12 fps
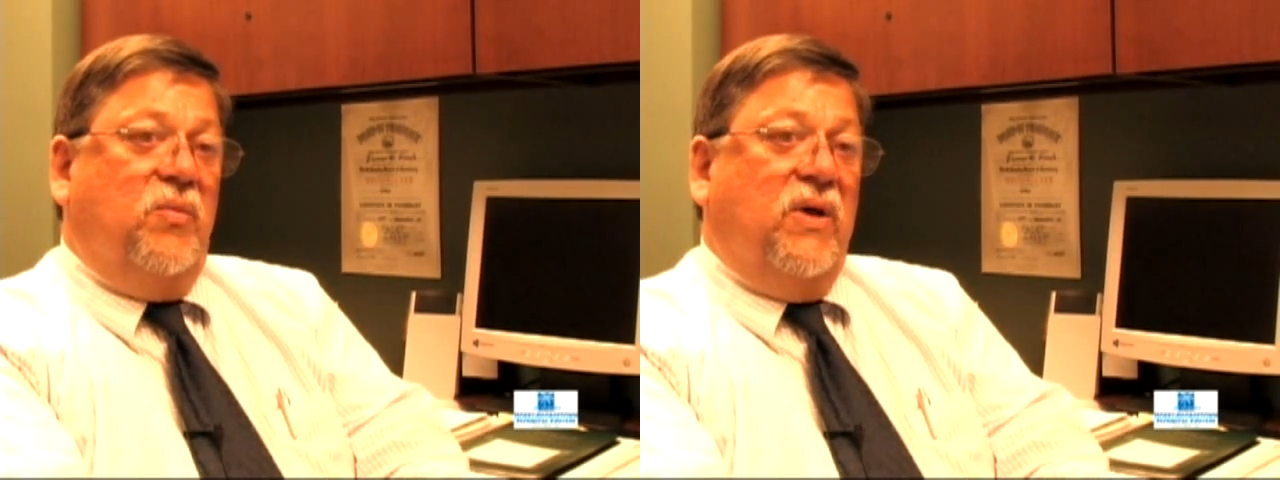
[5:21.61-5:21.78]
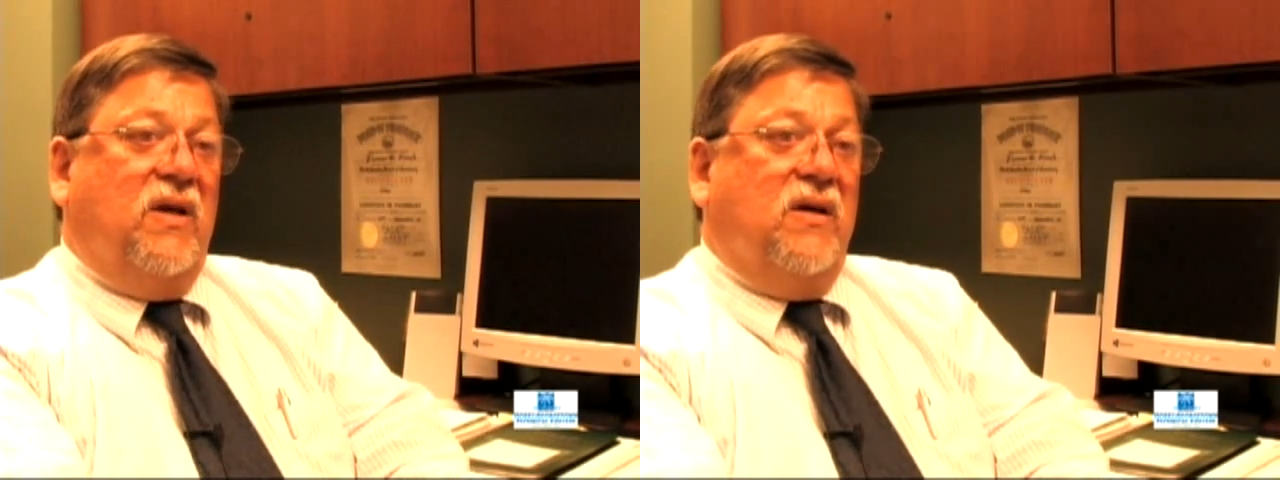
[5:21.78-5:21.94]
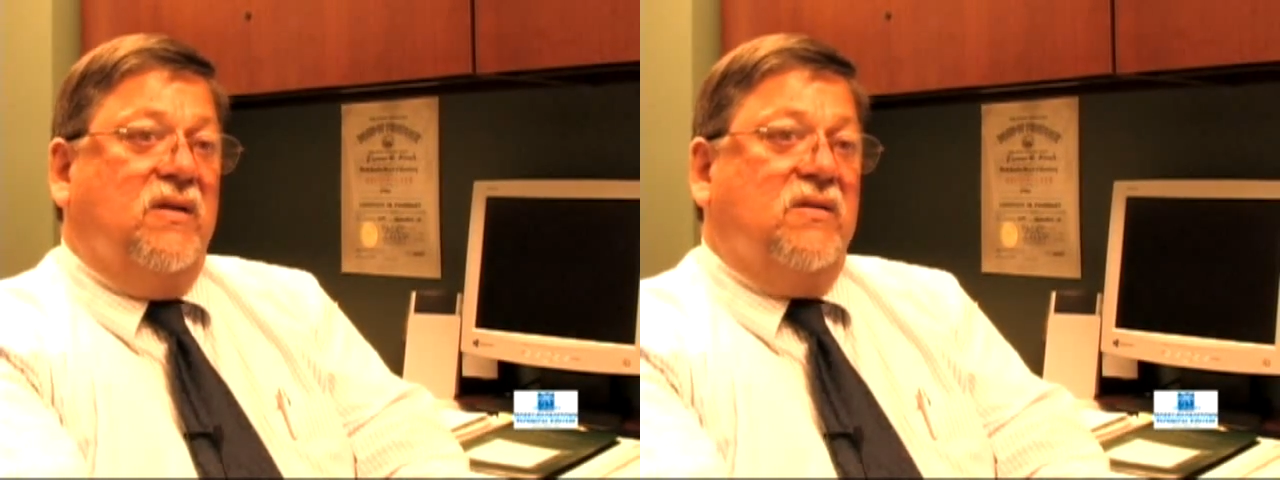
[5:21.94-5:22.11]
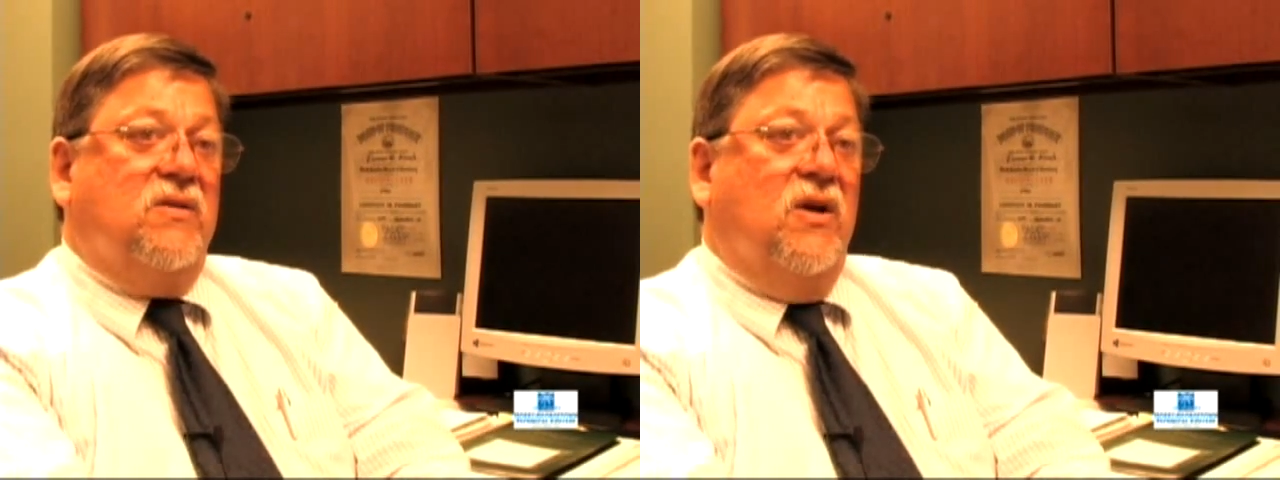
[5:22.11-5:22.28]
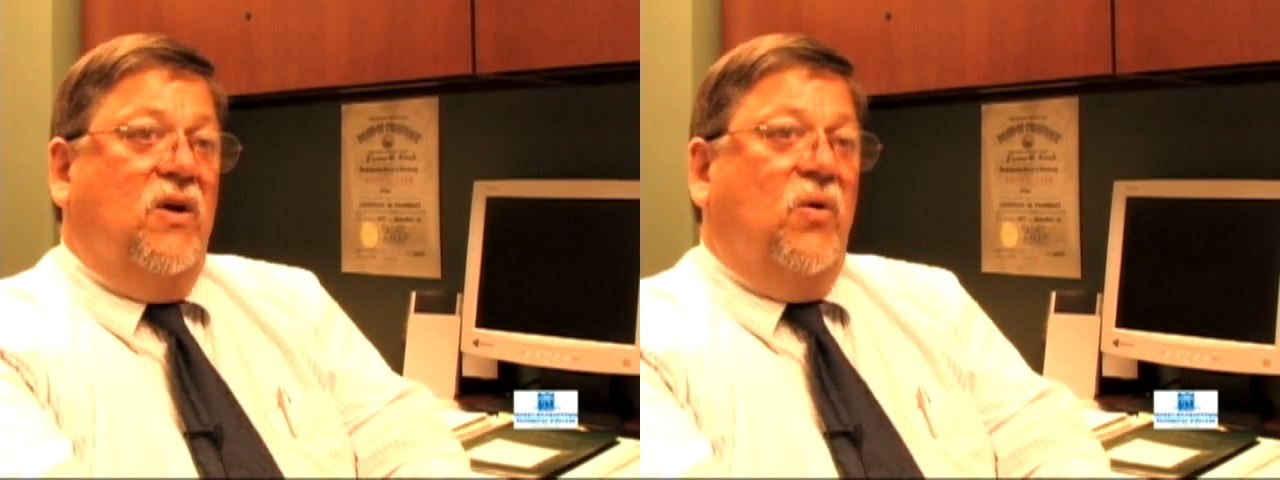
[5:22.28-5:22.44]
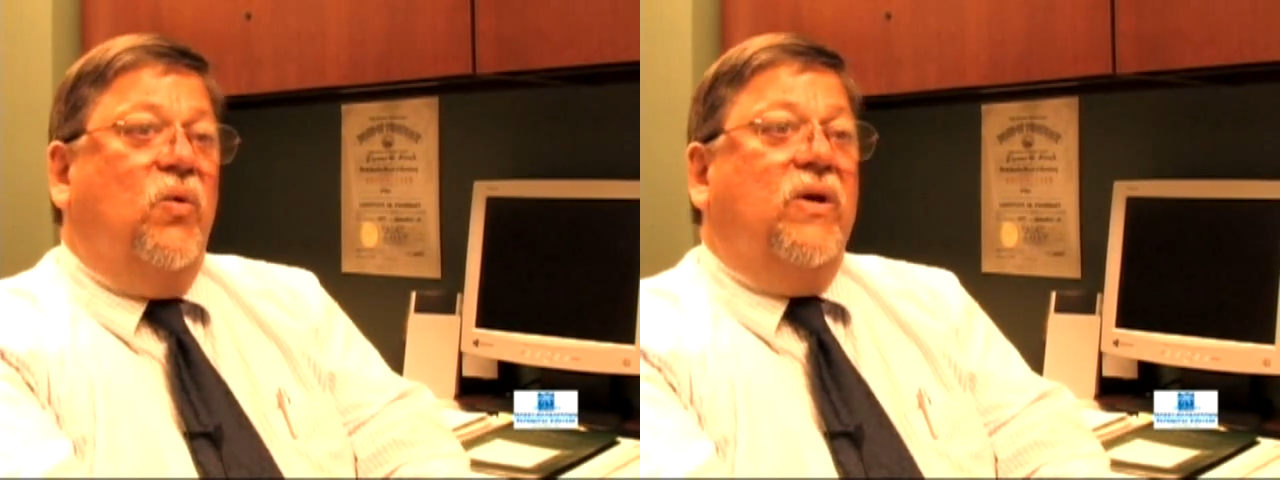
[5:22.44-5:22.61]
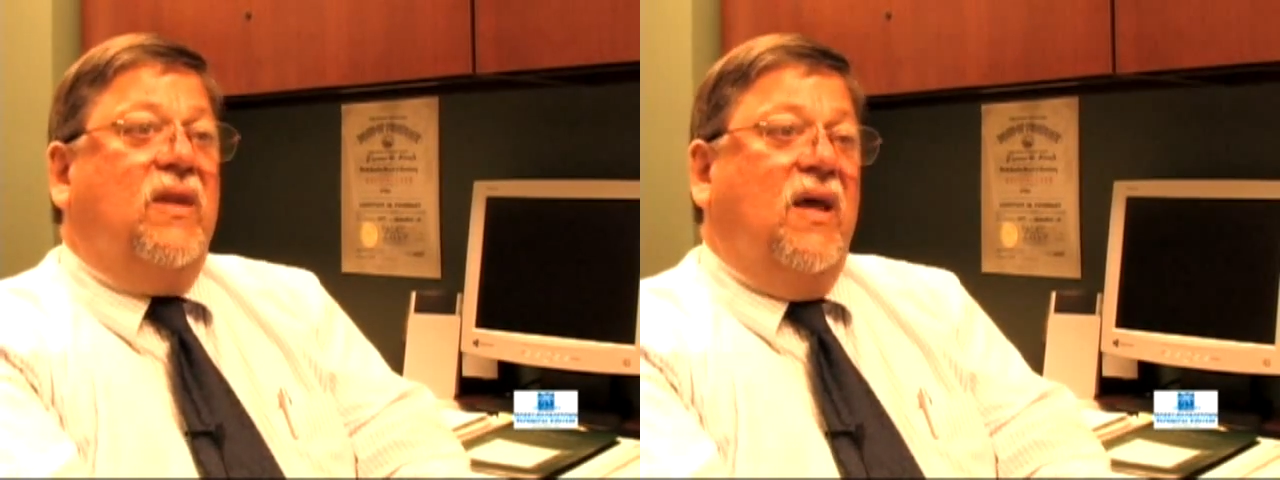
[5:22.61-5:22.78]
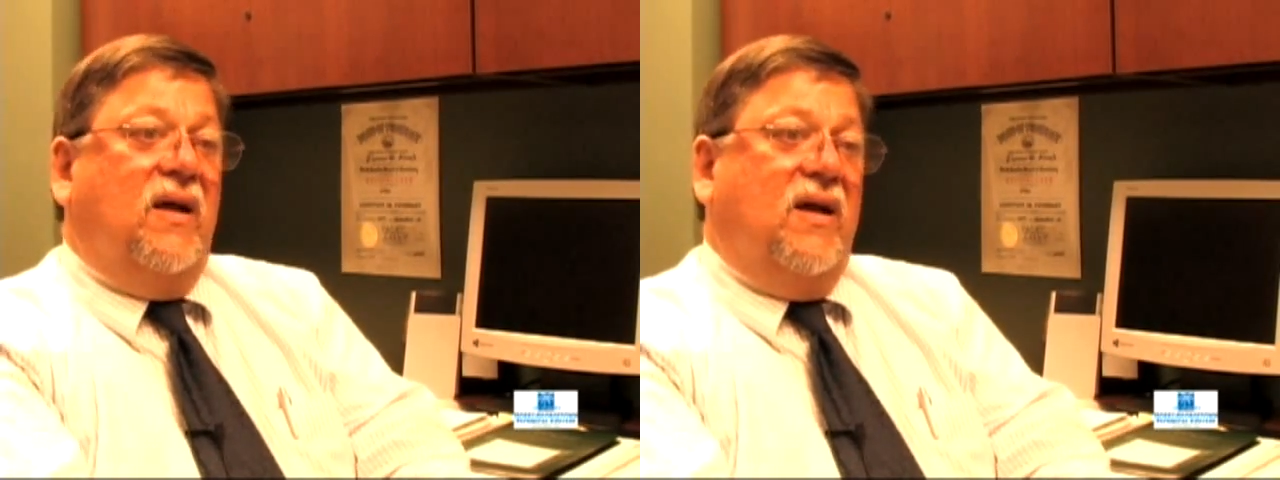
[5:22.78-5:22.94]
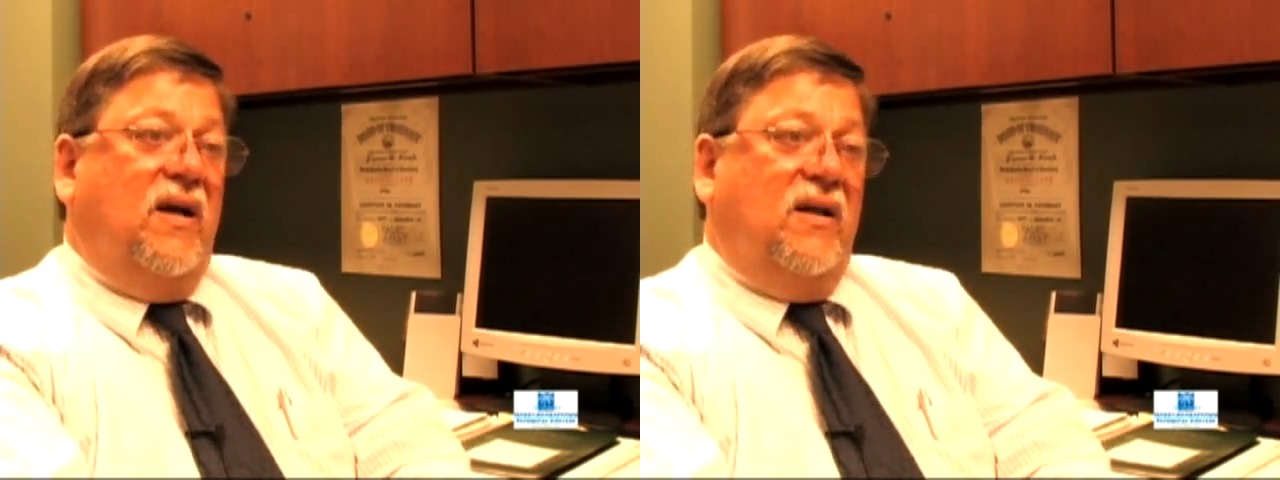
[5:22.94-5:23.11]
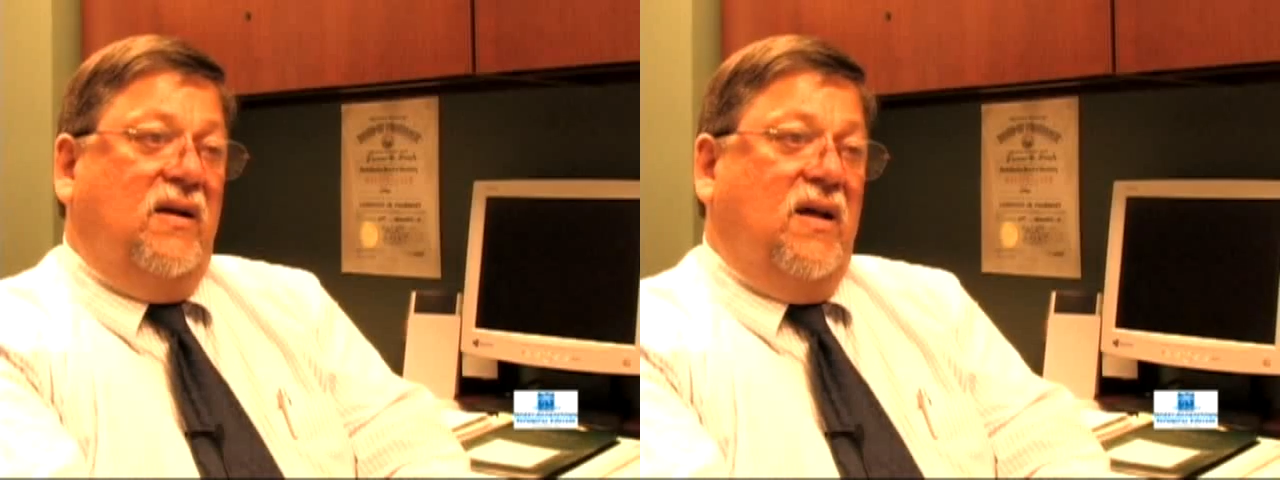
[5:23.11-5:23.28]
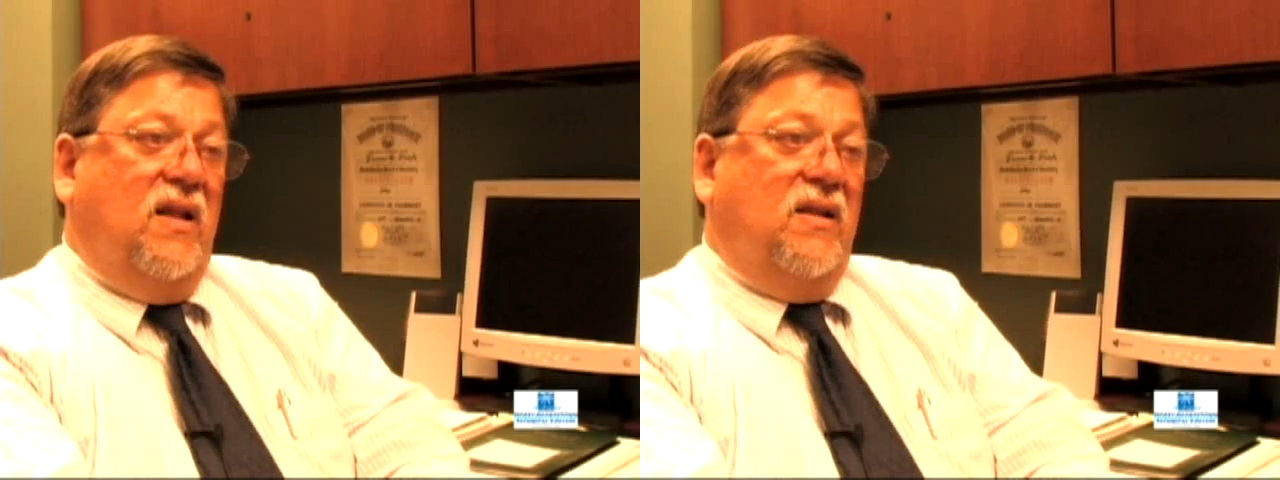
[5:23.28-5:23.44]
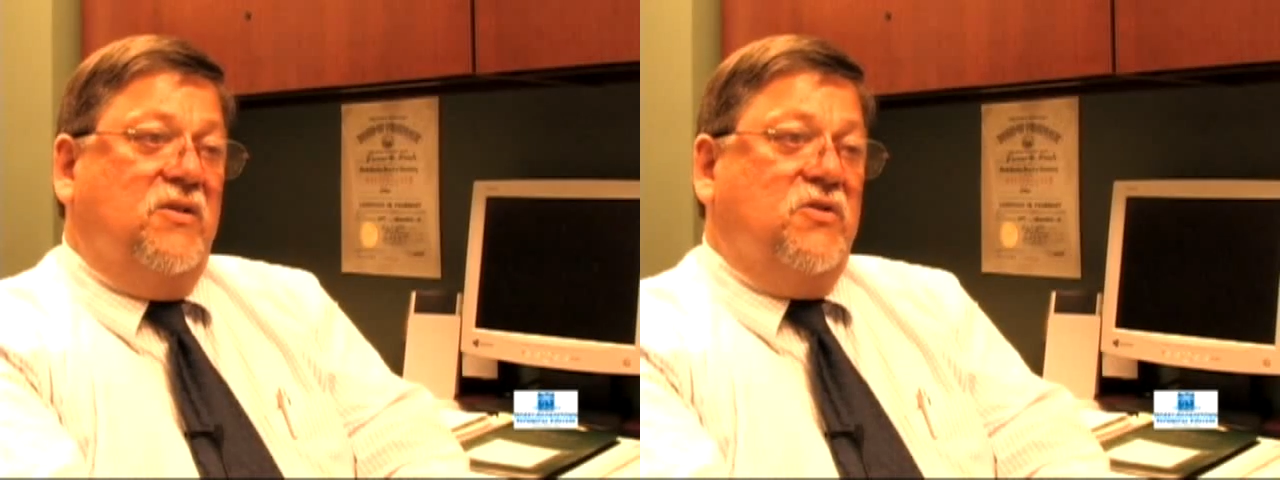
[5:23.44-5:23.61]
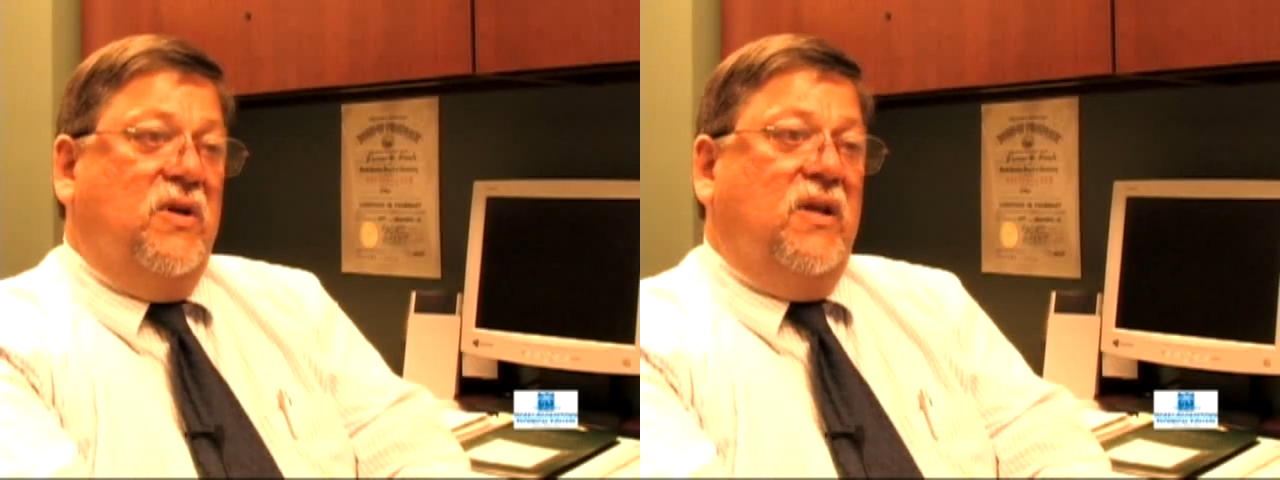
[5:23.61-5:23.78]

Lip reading: because with that kind of knowledge